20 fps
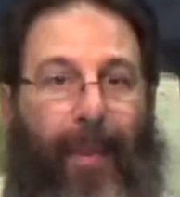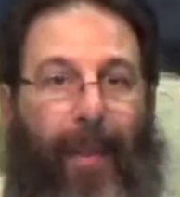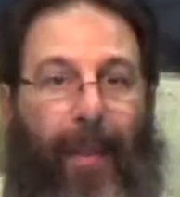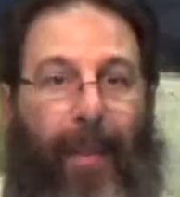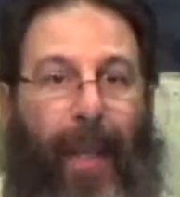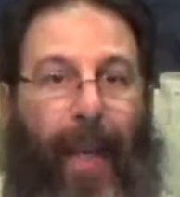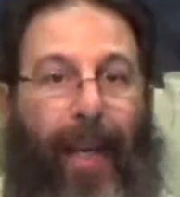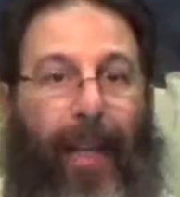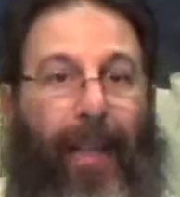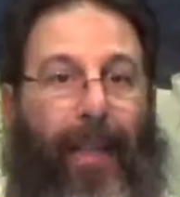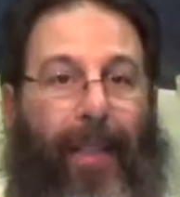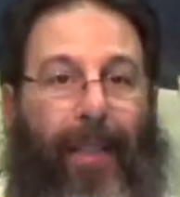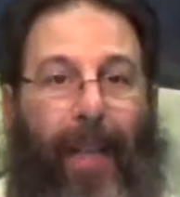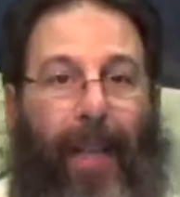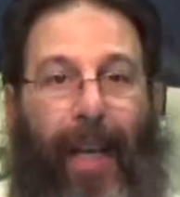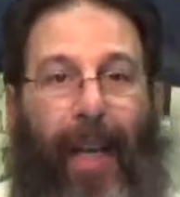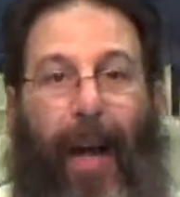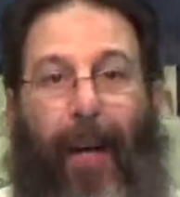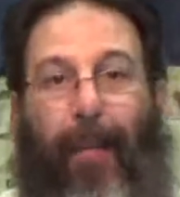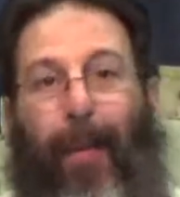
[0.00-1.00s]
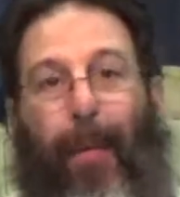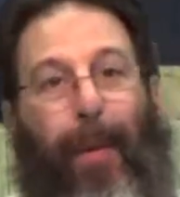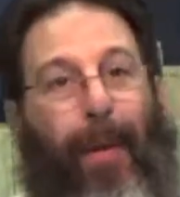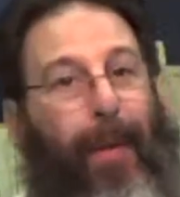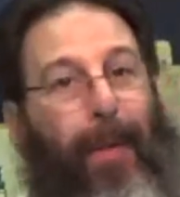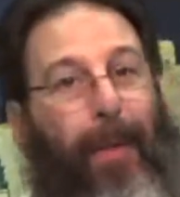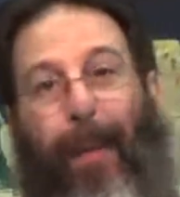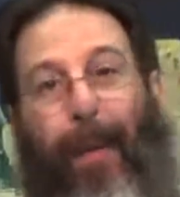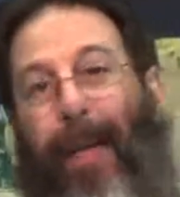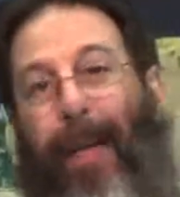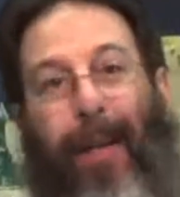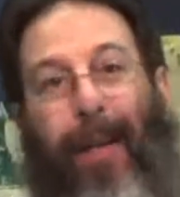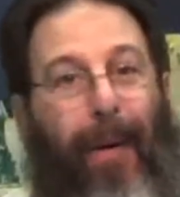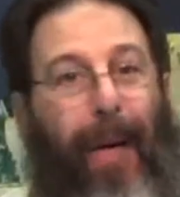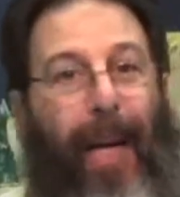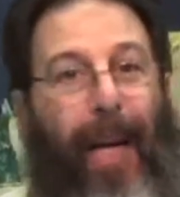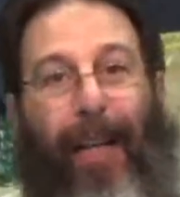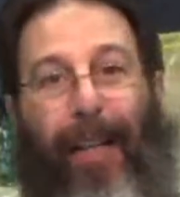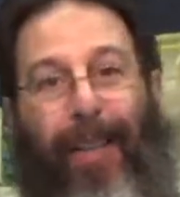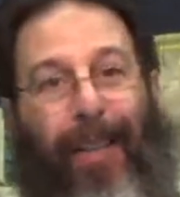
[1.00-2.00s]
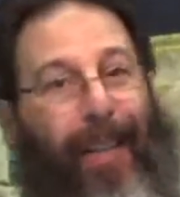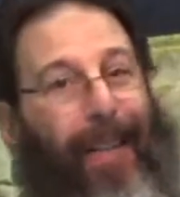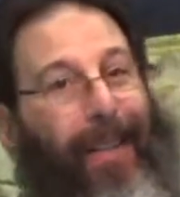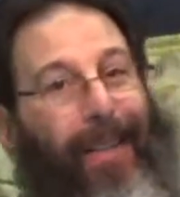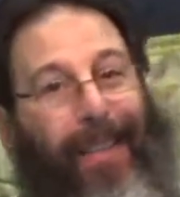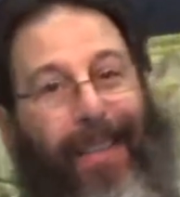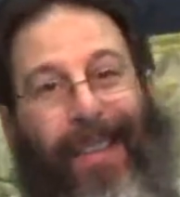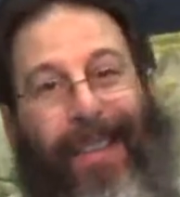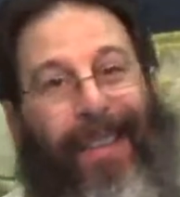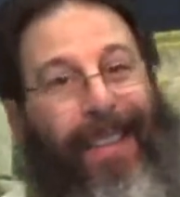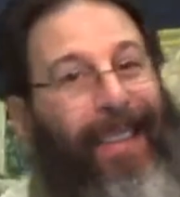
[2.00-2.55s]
Okay? And I'm the one who's bringing the rain, so